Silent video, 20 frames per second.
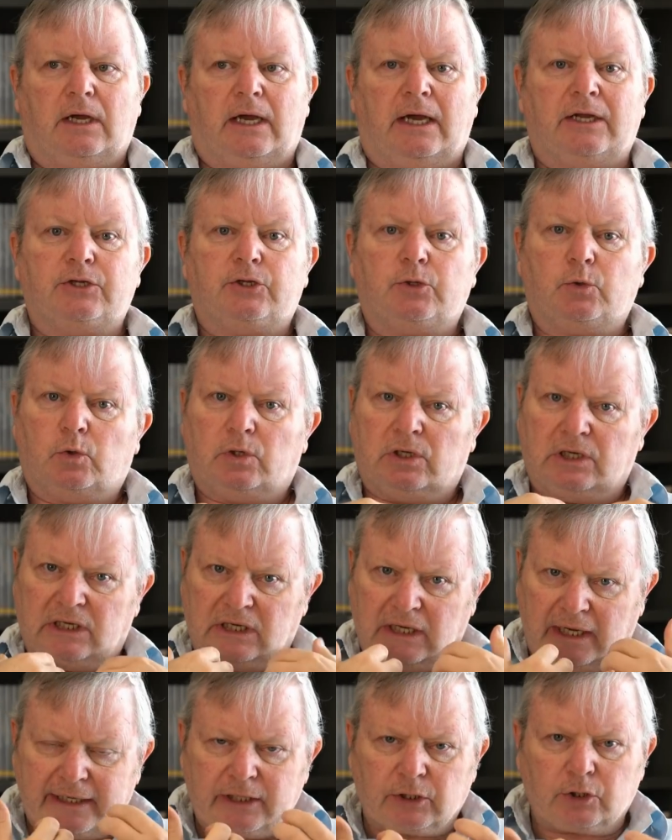and you
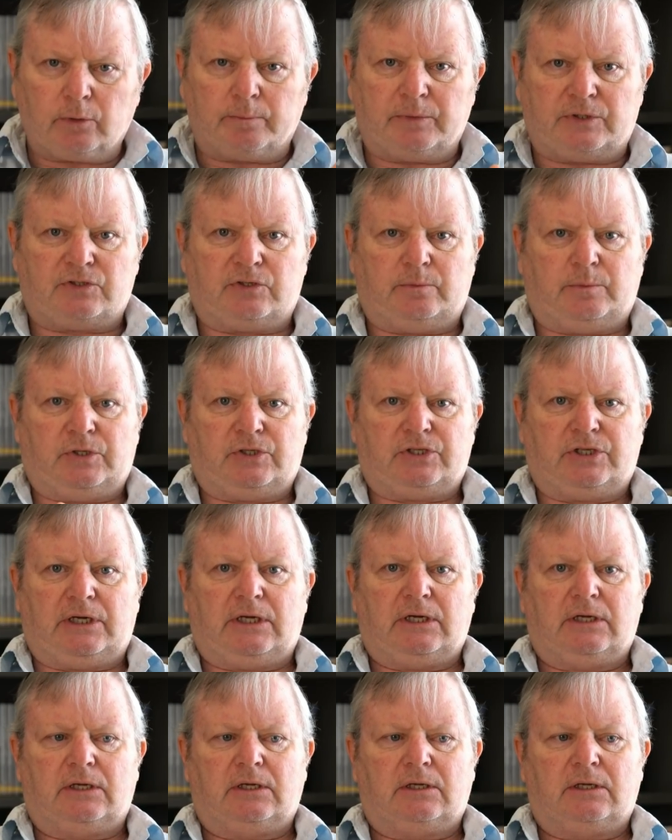like your
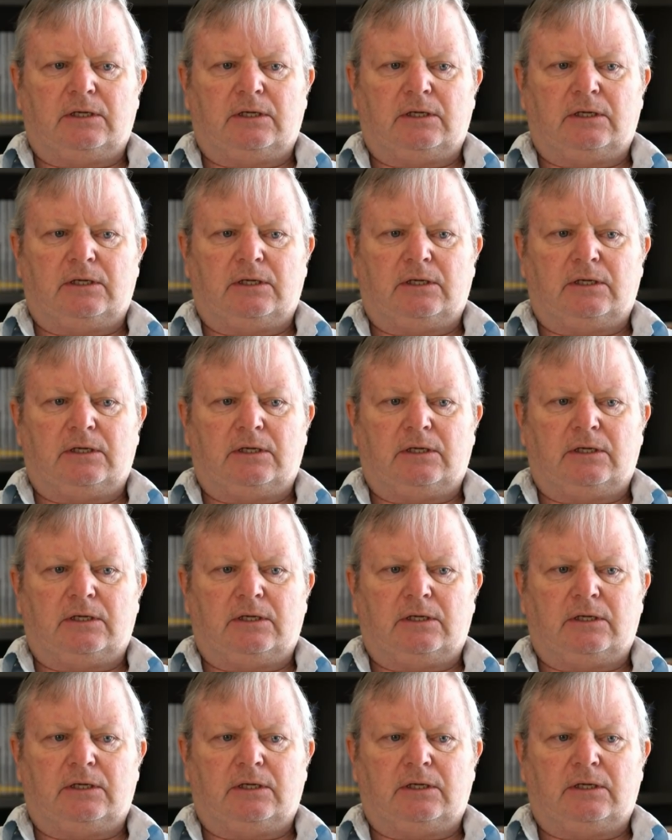Mitsubishi,